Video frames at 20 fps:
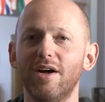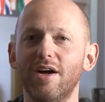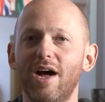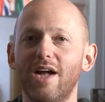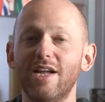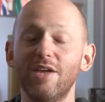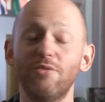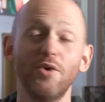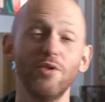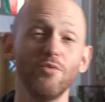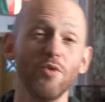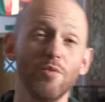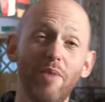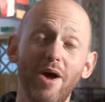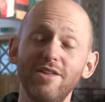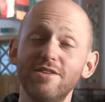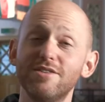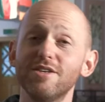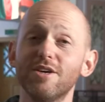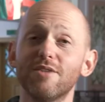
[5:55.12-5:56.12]
And if we're
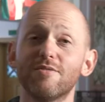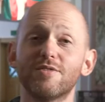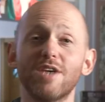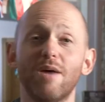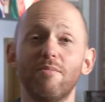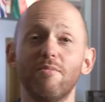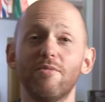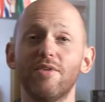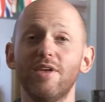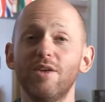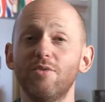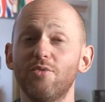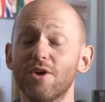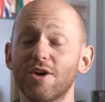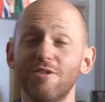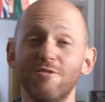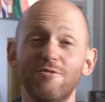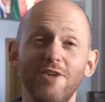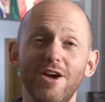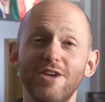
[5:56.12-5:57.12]
repenting of something, if we're
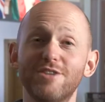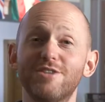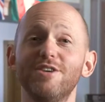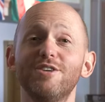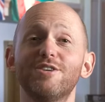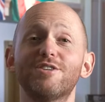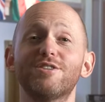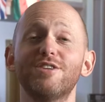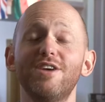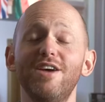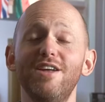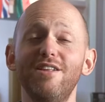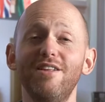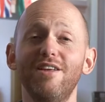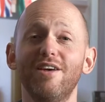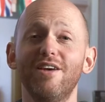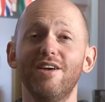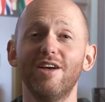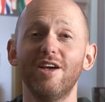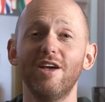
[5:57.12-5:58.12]
confessing
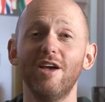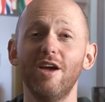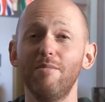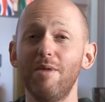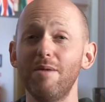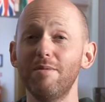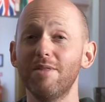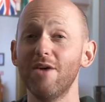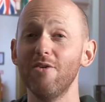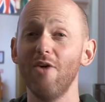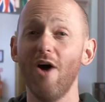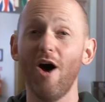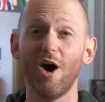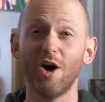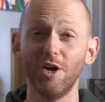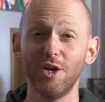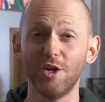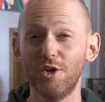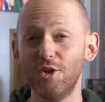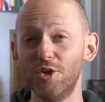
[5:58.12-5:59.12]
sin, maybe there
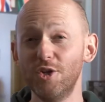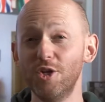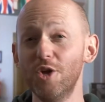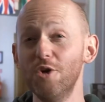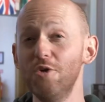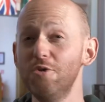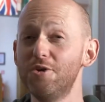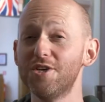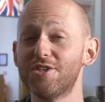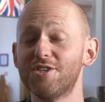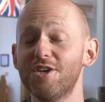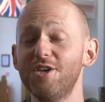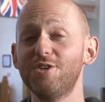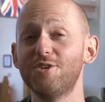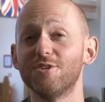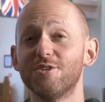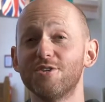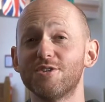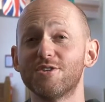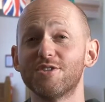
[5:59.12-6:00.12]
are new
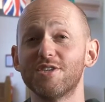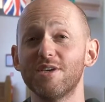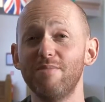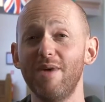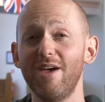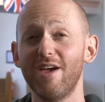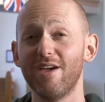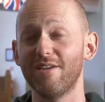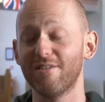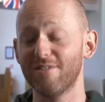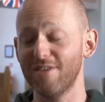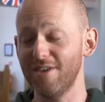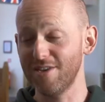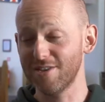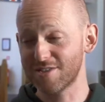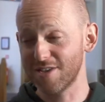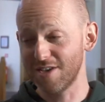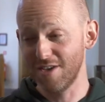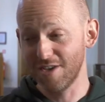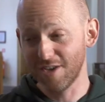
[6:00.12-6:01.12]
decisions to make,
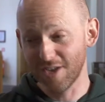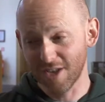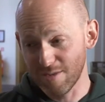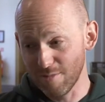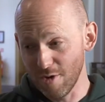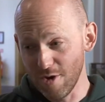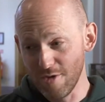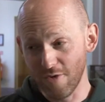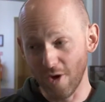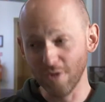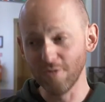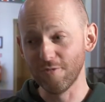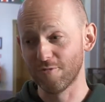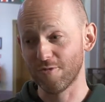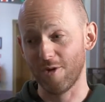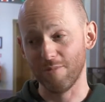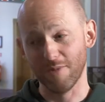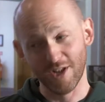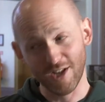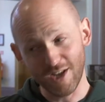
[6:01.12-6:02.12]
things that you're going to move on
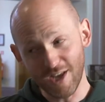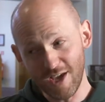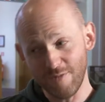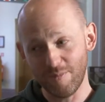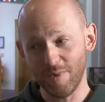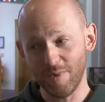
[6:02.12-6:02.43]
from and leave